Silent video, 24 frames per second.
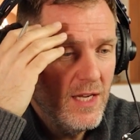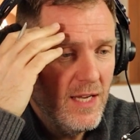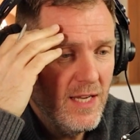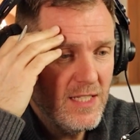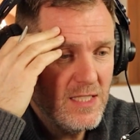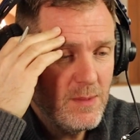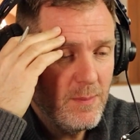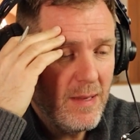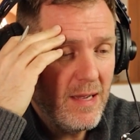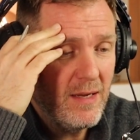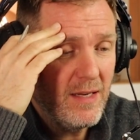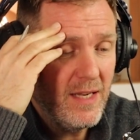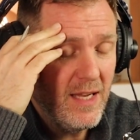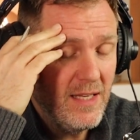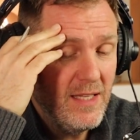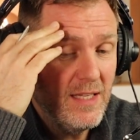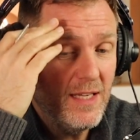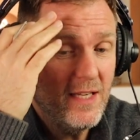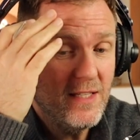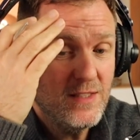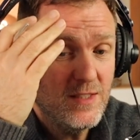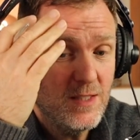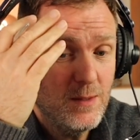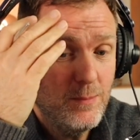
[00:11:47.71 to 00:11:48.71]
it's about
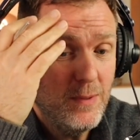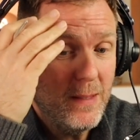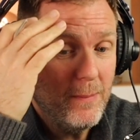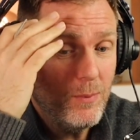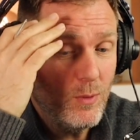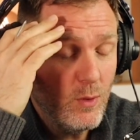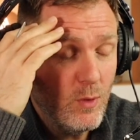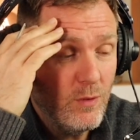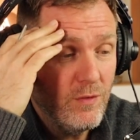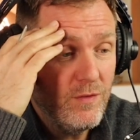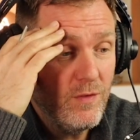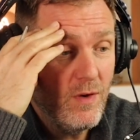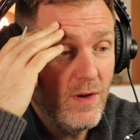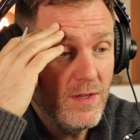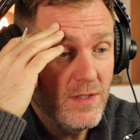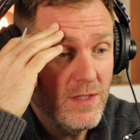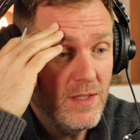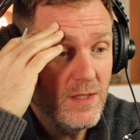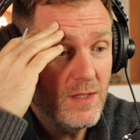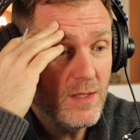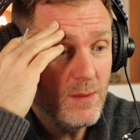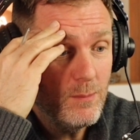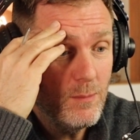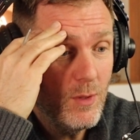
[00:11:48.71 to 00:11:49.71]
getting it to the people that will find
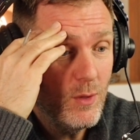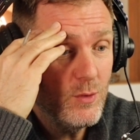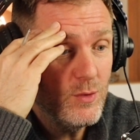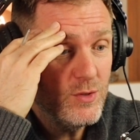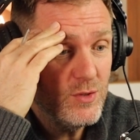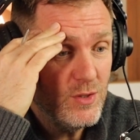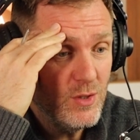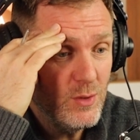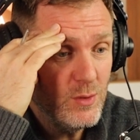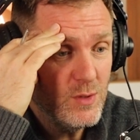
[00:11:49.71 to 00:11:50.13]
it the most